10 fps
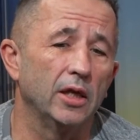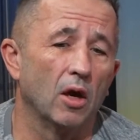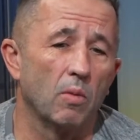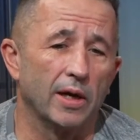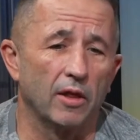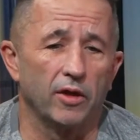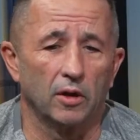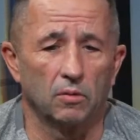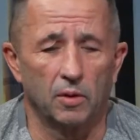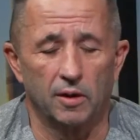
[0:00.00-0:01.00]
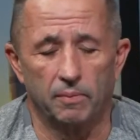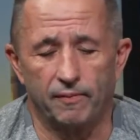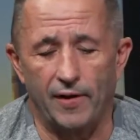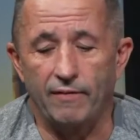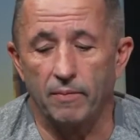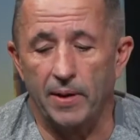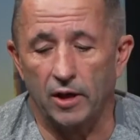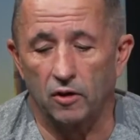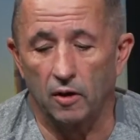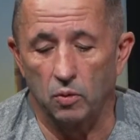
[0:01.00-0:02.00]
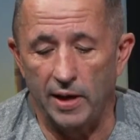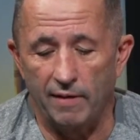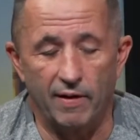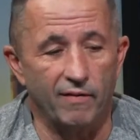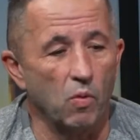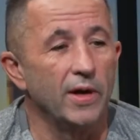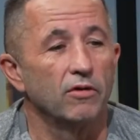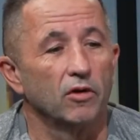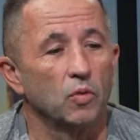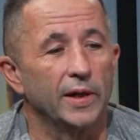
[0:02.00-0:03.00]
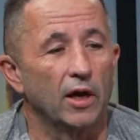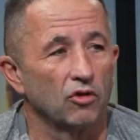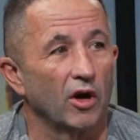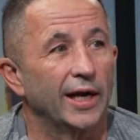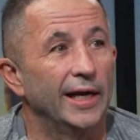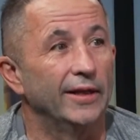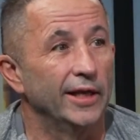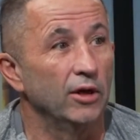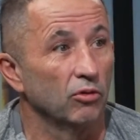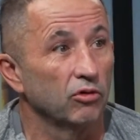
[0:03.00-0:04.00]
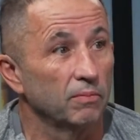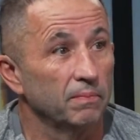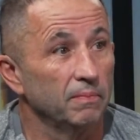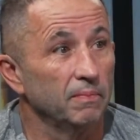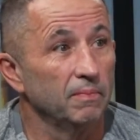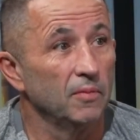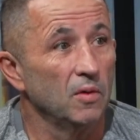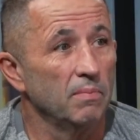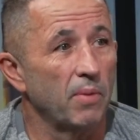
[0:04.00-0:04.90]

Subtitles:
one of the favorite pastimes we have over winter is we go cycling in the hills. But